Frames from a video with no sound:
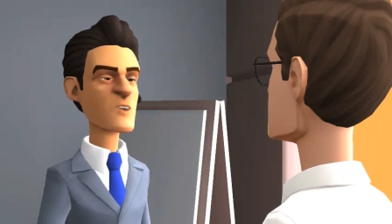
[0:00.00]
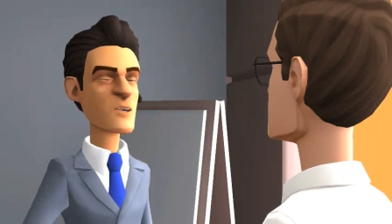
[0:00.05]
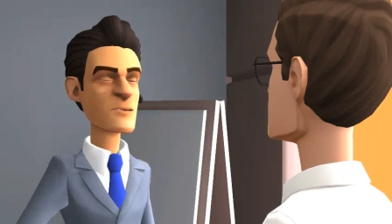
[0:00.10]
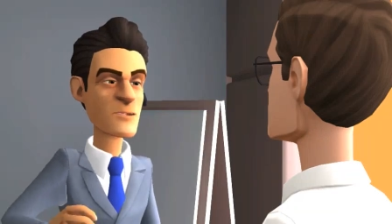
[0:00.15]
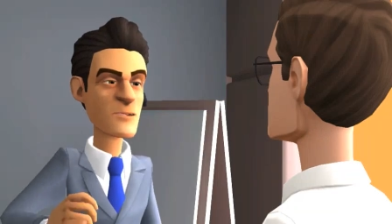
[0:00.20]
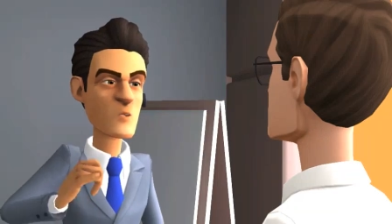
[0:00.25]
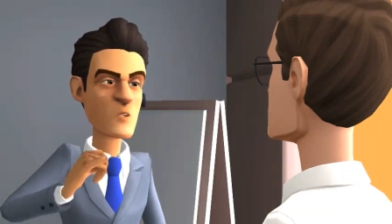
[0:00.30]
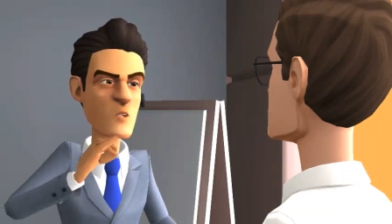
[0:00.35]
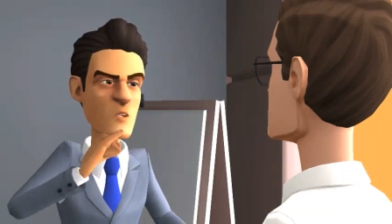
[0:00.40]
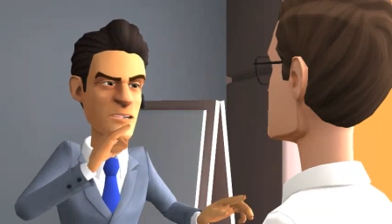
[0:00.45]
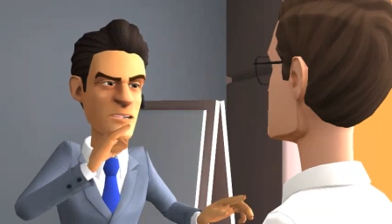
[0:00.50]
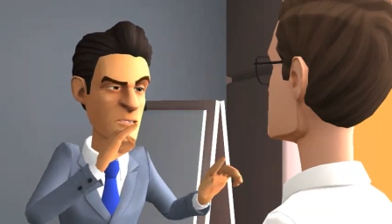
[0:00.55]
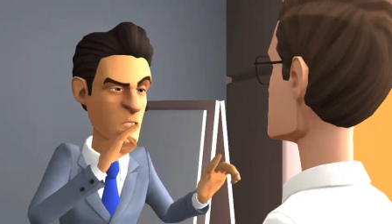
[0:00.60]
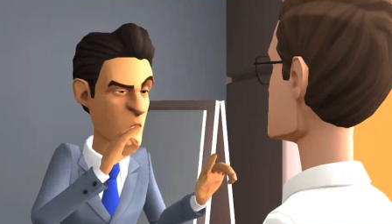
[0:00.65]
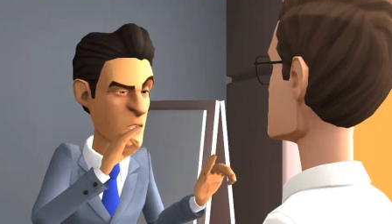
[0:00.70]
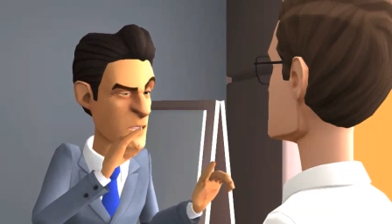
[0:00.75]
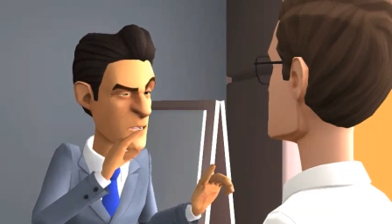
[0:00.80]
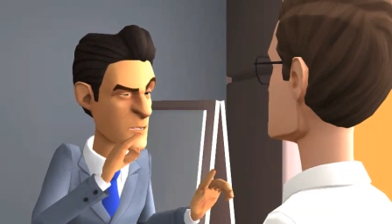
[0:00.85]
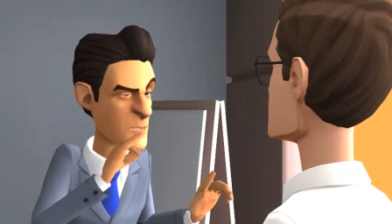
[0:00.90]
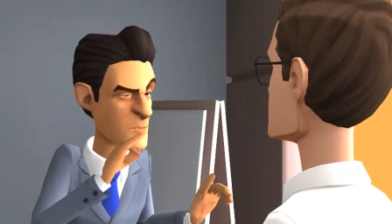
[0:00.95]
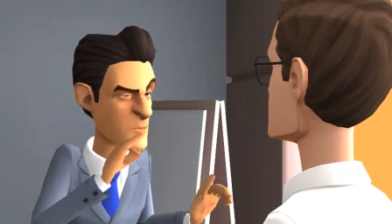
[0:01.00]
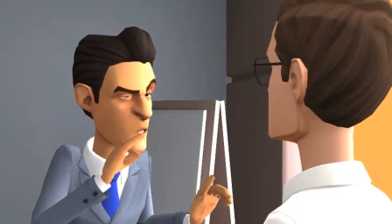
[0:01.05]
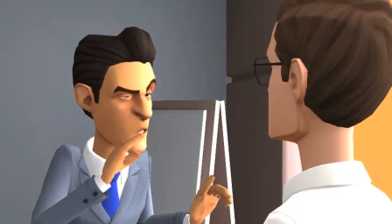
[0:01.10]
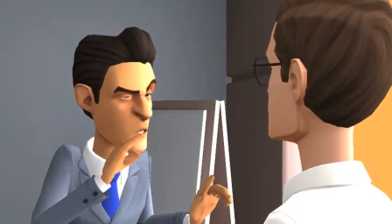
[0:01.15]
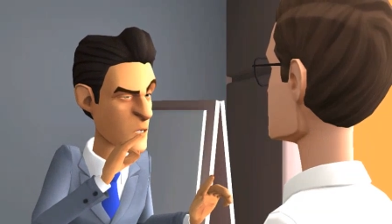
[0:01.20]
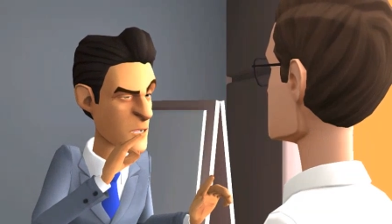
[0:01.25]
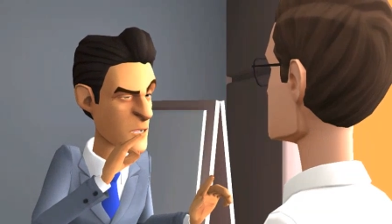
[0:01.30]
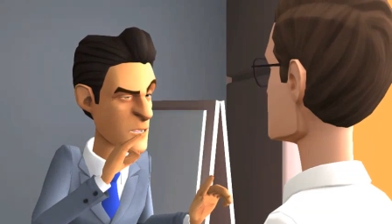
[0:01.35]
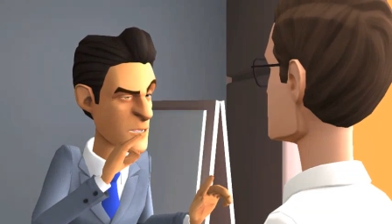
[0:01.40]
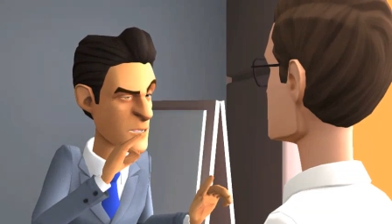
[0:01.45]
may want to ask
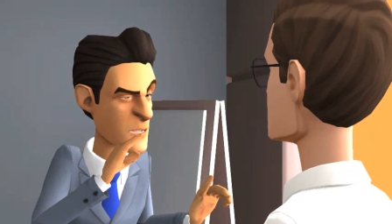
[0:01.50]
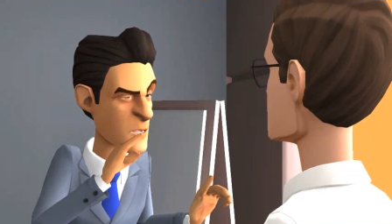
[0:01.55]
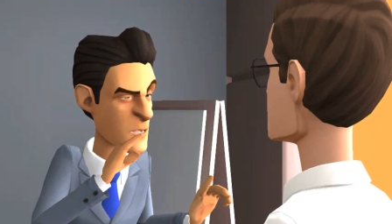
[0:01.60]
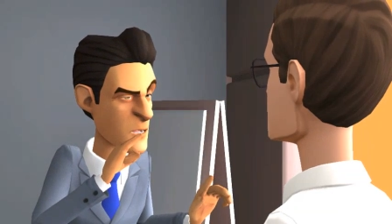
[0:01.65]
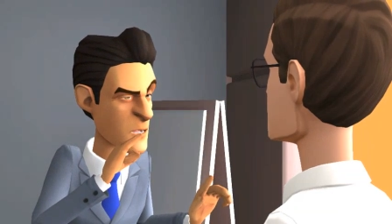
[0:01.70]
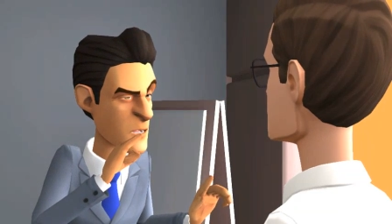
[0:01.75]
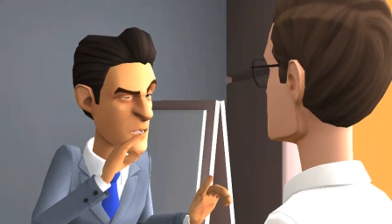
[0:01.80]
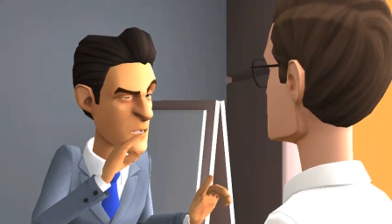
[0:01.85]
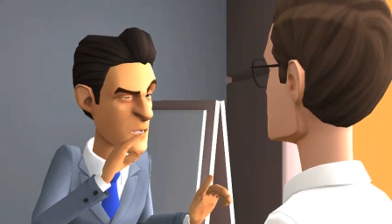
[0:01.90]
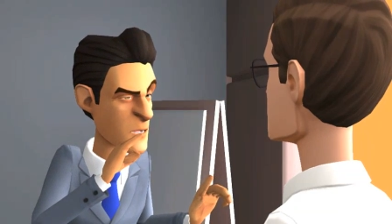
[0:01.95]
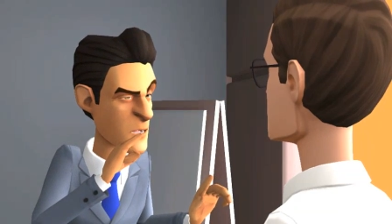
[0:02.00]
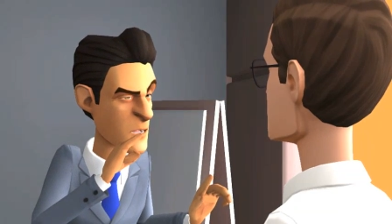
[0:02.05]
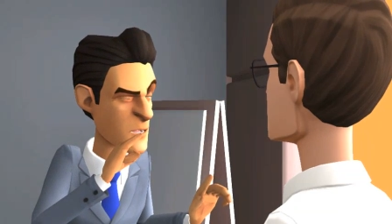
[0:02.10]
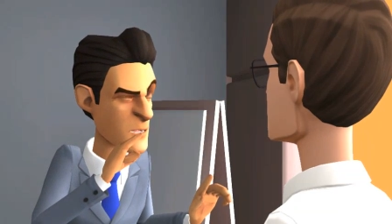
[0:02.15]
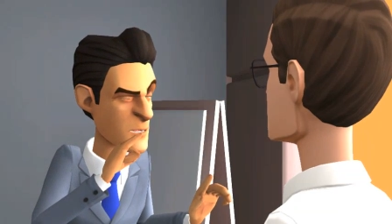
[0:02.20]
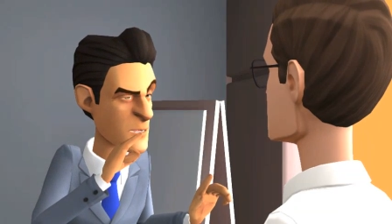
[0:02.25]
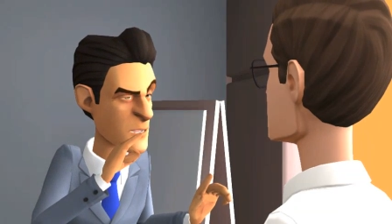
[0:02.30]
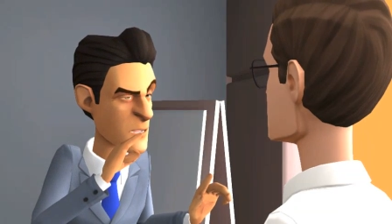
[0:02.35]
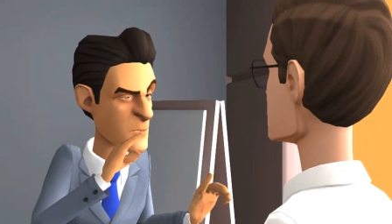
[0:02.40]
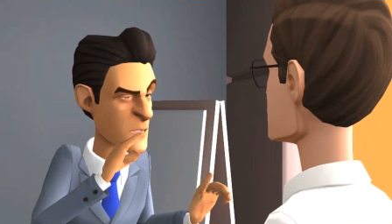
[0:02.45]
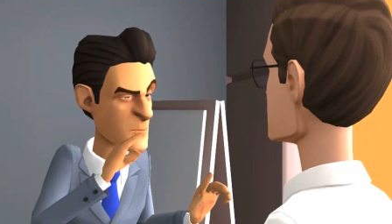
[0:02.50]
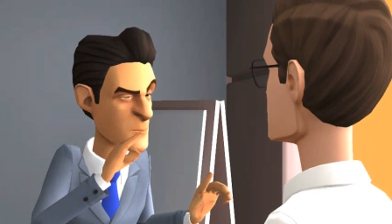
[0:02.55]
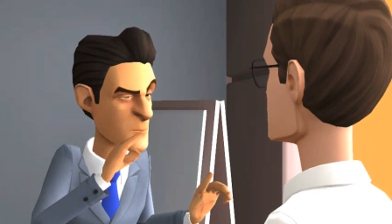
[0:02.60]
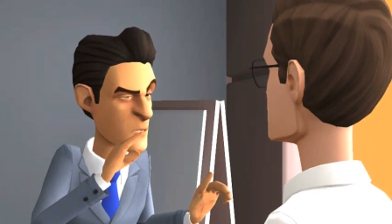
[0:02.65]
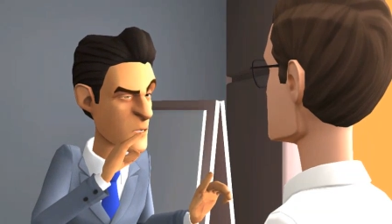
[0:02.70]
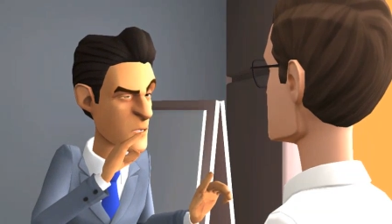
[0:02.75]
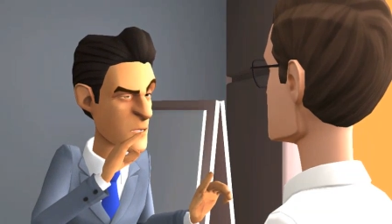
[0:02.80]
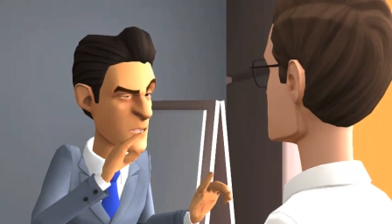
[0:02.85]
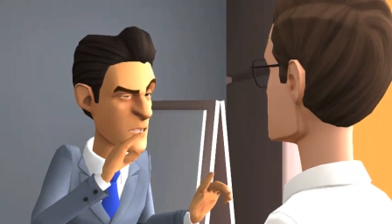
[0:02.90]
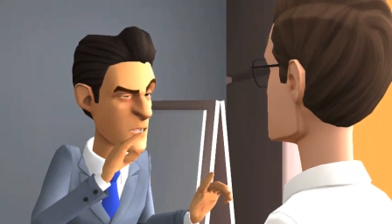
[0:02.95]
for a guardian ad litem to
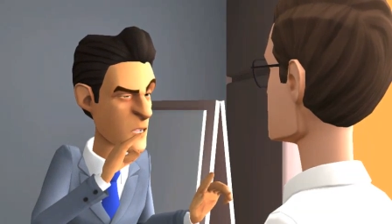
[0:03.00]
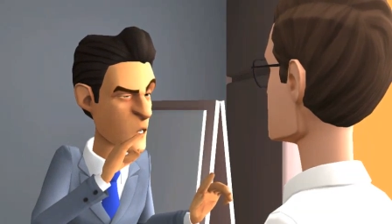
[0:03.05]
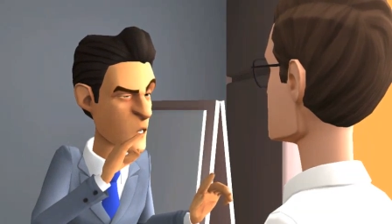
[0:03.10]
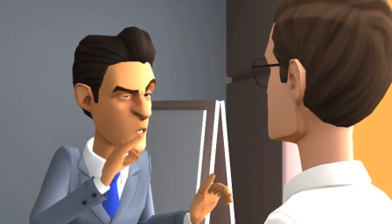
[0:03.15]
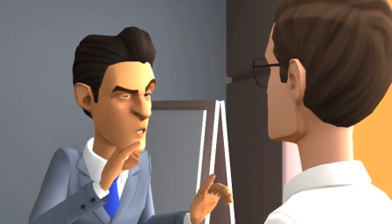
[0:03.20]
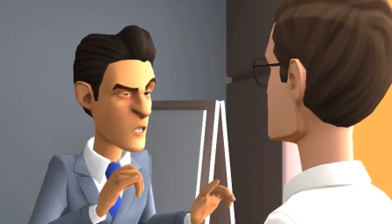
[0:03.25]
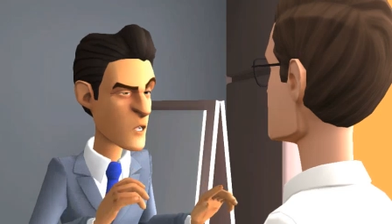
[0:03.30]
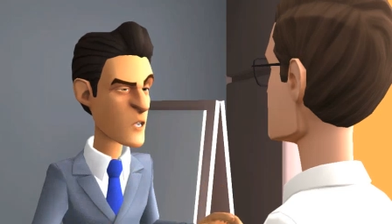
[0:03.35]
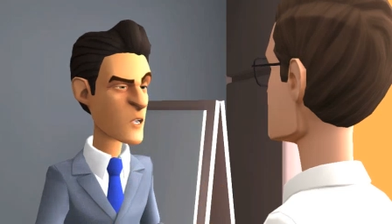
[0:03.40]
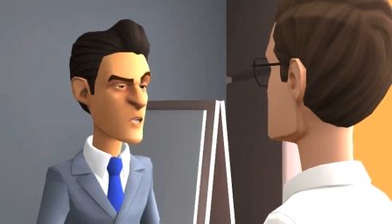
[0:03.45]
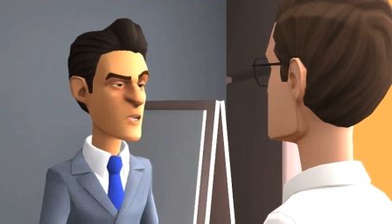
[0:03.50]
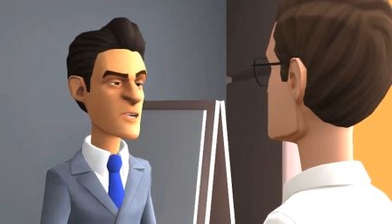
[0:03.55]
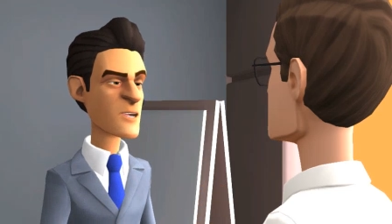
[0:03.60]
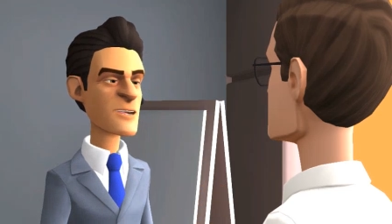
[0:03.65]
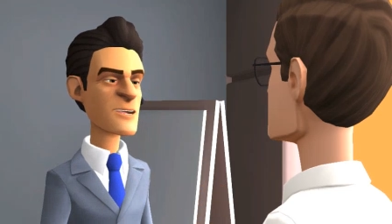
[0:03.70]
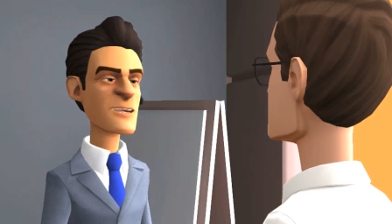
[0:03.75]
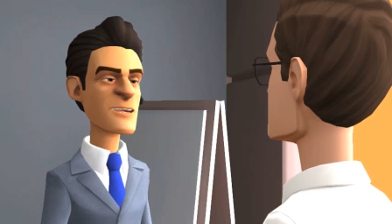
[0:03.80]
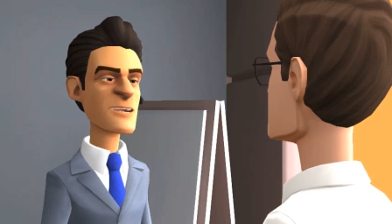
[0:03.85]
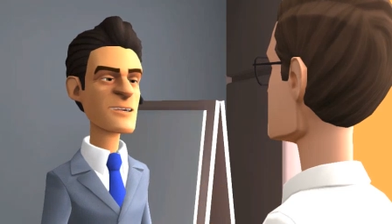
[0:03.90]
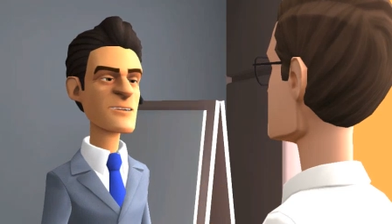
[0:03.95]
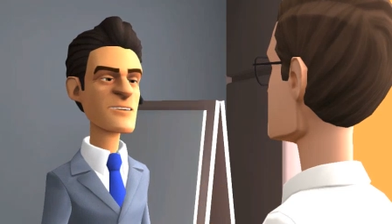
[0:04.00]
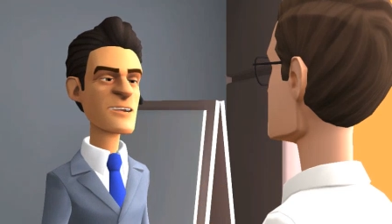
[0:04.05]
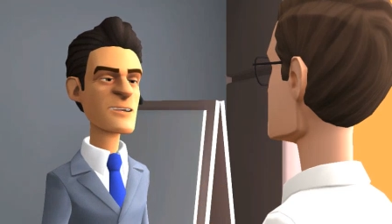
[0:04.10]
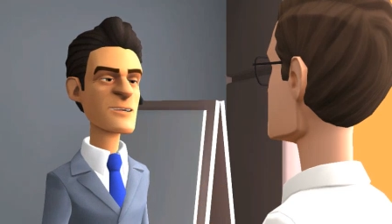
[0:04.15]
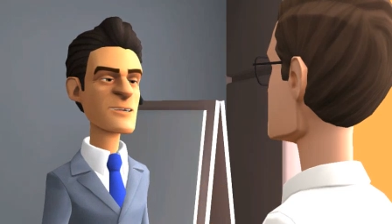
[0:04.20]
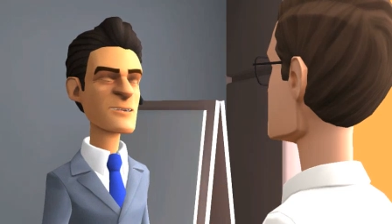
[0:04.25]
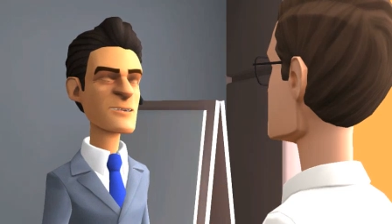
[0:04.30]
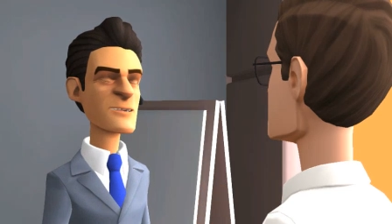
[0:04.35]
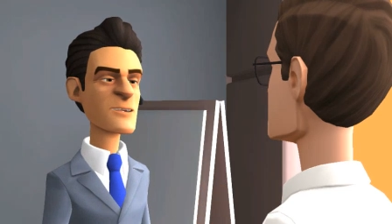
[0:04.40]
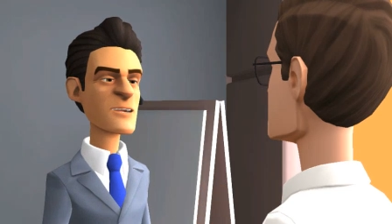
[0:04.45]
protect your children if
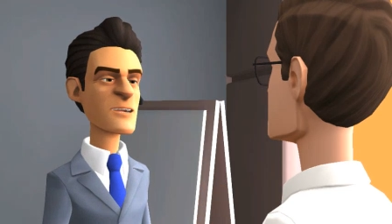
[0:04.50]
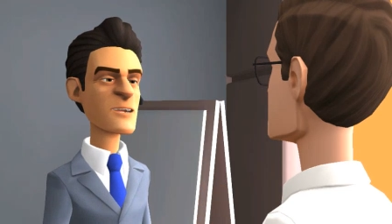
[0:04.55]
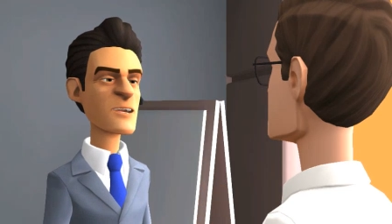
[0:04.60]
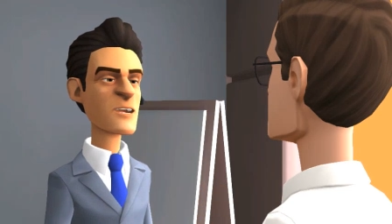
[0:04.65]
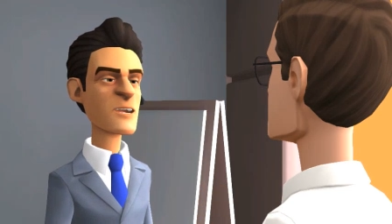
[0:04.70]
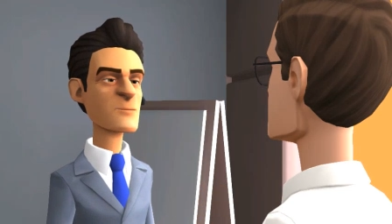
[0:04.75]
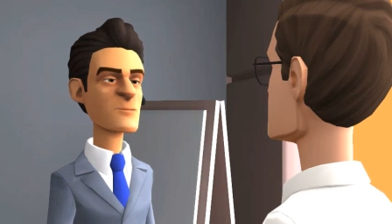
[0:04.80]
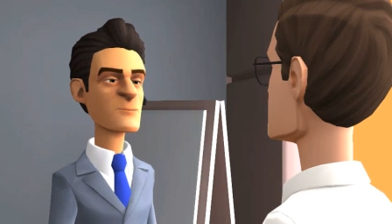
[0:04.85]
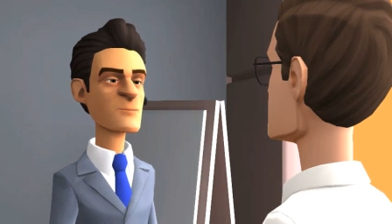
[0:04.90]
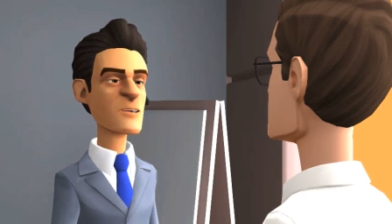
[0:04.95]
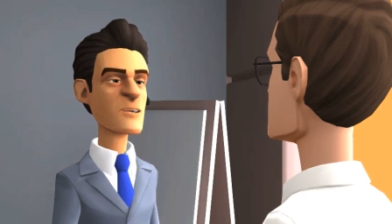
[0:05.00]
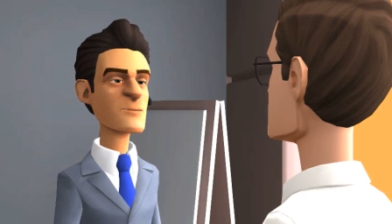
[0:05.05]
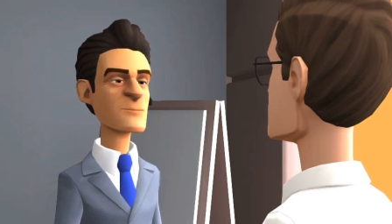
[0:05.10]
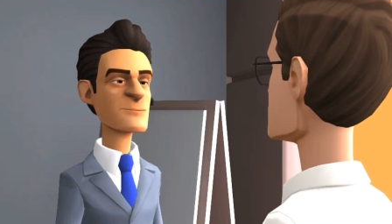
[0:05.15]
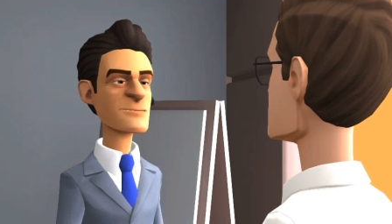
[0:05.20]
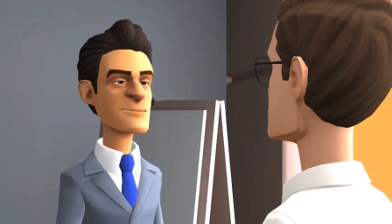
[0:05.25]
things really ramp up.